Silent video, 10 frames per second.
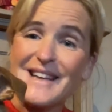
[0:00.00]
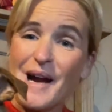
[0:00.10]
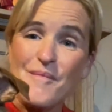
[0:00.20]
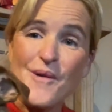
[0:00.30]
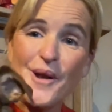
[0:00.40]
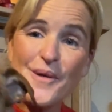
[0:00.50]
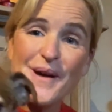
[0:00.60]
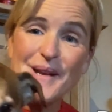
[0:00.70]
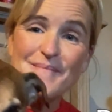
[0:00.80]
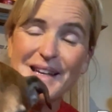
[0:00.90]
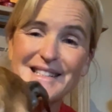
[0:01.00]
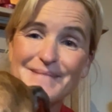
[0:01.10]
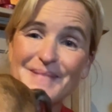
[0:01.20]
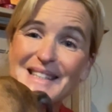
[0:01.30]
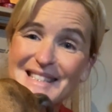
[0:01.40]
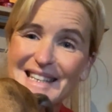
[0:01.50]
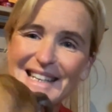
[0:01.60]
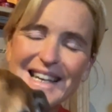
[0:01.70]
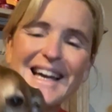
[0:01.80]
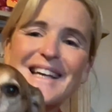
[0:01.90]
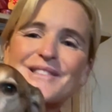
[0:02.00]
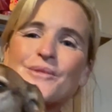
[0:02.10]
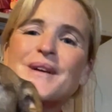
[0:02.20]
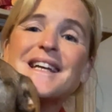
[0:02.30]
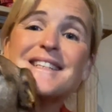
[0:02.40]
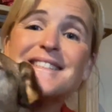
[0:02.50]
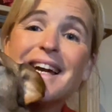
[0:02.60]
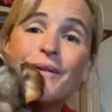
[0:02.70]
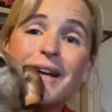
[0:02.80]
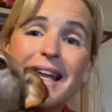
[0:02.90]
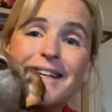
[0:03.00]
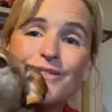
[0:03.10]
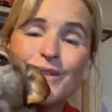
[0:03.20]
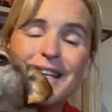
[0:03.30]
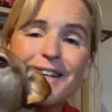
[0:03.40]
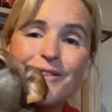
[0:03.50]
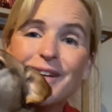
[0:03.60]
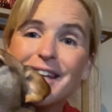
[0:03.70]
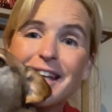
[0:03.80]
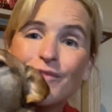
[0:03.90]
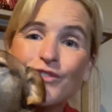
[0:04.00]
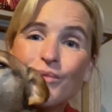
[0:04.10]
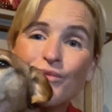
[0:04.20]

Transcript: I brought already Mitzi, so we can share our light together and have some